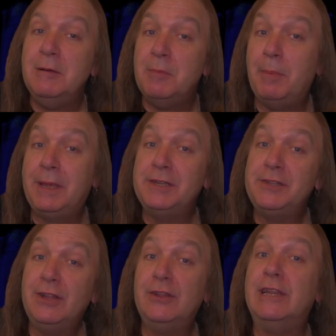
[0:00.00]
But because
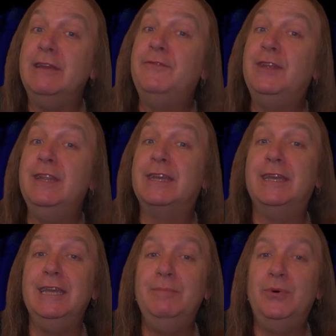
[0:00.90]
of the lift in the
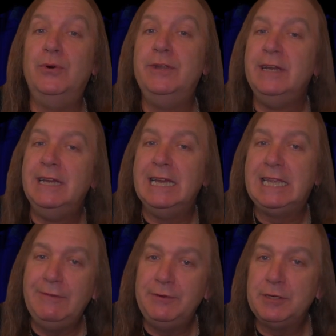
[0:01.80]
keyboard,
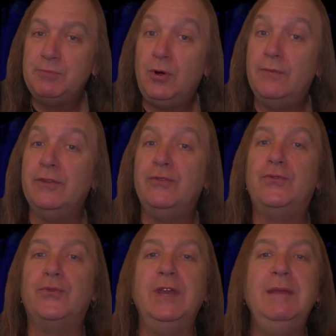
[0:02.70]
it gives us more of a
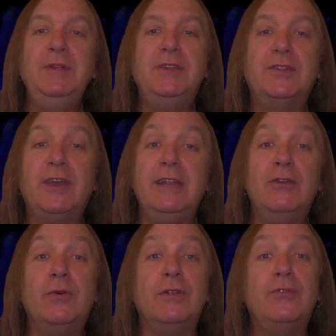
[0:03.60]
dreamy
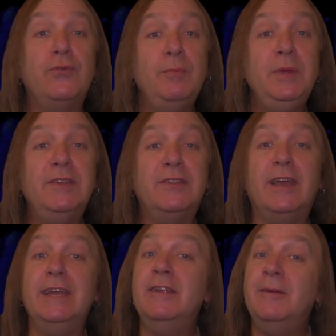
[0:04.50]
state or a trippy
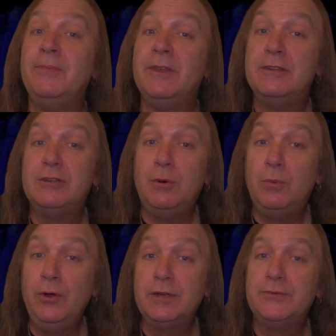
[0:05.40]
state. So
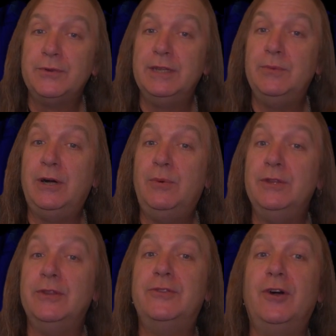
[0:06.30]
it works really well
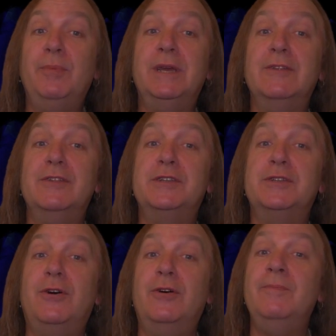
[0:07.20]
with the topic of the
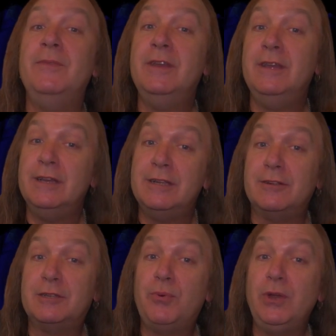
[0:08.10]
song.
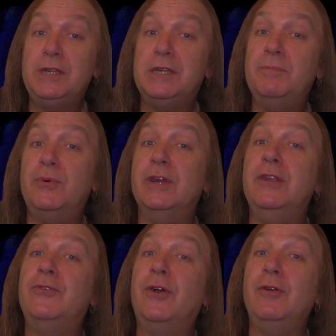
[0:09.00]
So it's a pretty simple
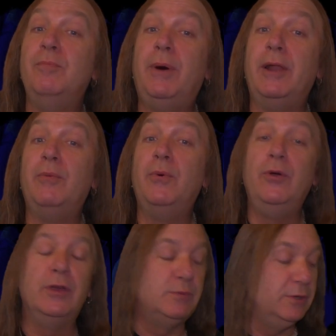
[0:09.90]
intro, but it
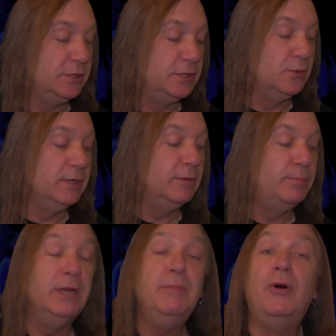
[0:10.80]
works. We're just doing the
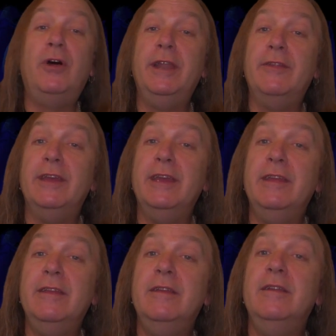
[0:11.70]
B minor
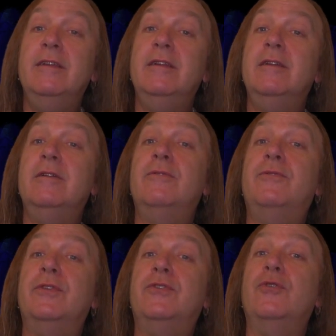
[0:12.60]
there.
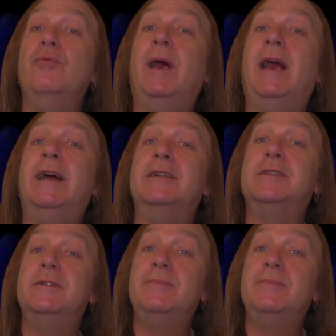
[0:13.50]
2 bars.